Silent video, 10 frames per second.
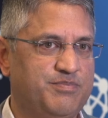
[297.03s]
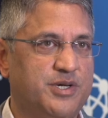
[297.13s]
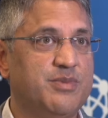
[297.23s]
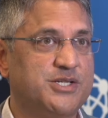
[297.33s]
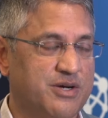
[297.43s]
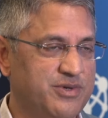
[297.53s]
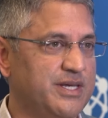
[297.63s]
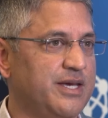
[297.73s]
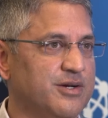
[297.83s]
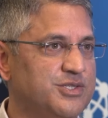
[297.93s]
Pretty much
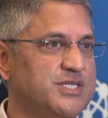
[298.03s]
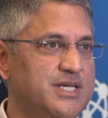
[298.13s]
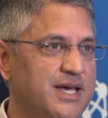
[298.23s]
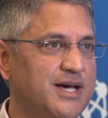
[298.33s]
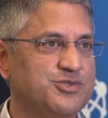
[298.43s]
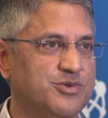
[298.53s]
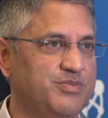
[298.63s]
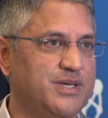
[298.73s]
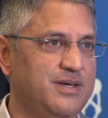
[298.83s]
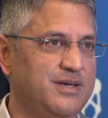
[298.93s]
everything here at CES will
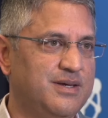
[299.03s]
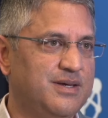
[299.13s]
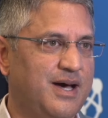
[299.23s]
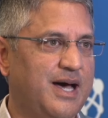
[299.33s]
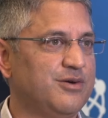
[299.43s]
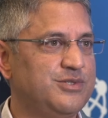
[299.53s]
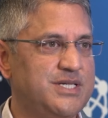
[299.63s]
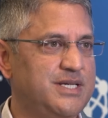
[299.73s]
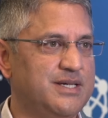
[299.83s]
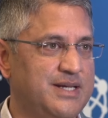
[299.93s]
be
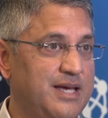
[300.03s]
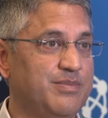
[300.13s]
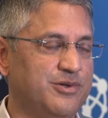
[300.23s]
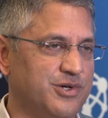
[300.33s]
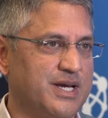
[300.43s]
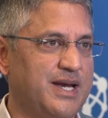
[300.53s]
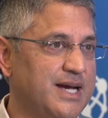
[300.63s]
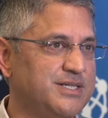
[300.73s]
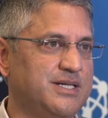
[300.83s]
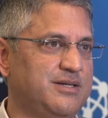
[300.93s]
IoT enabled or
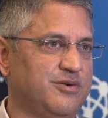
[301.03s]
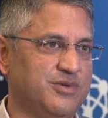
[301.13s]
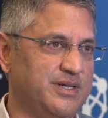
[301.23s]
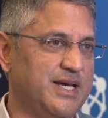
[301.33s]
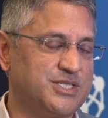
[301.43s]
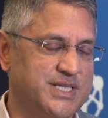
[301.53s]
connected over the next